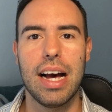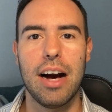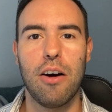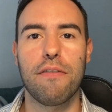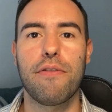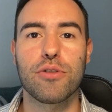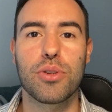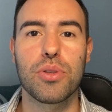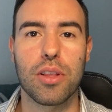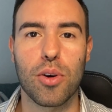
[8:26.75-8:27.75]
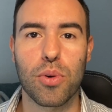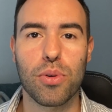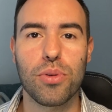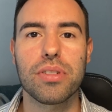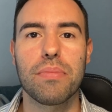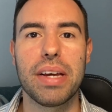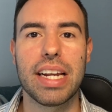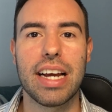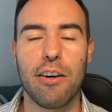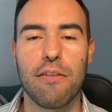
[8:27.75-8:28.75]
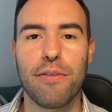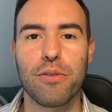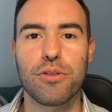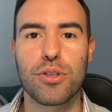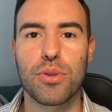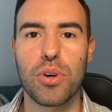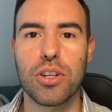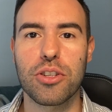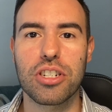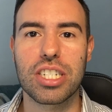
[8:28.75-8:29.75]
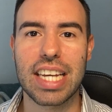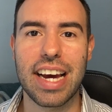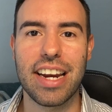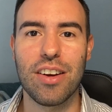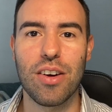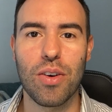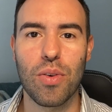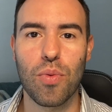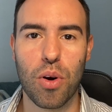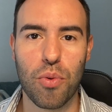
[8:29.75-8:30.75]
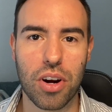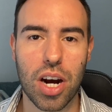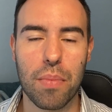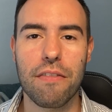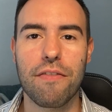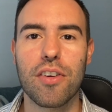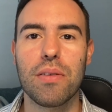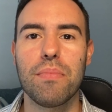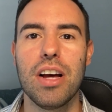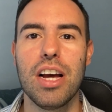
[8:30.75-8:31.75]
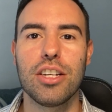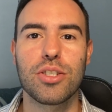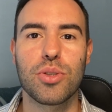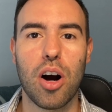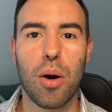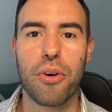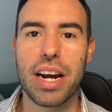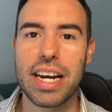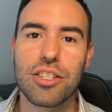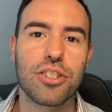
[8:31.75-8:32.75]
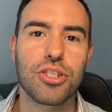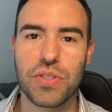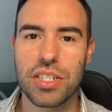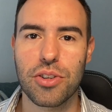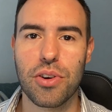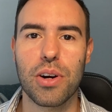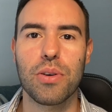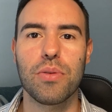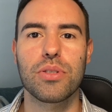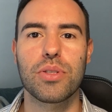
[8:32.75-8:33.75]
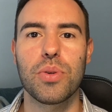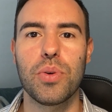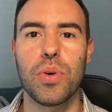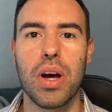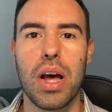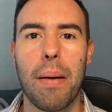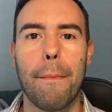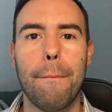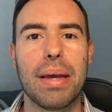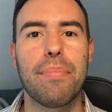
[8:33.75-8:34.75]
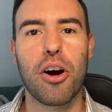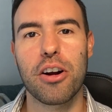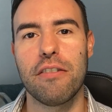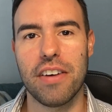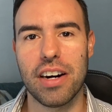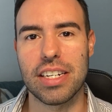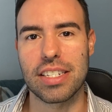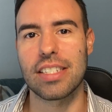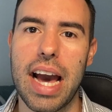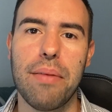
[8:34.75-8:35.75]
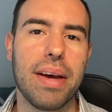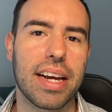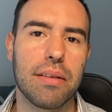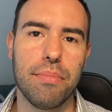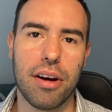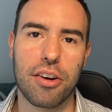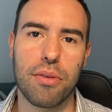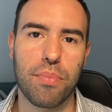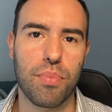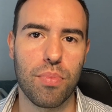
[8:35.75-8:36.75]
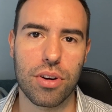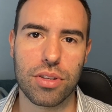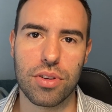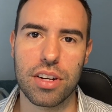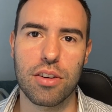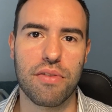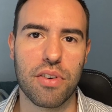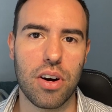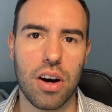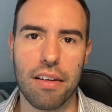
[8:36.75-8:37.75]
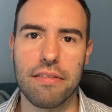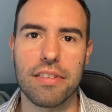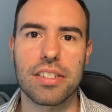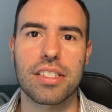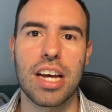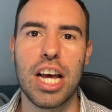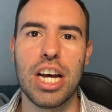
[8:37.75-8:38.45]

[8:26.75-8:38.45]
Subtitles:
helpful to the locals, being helpful to understand where we're coming from, to help our industries grow, to be part of us and make a better Puerto Rico for all of us.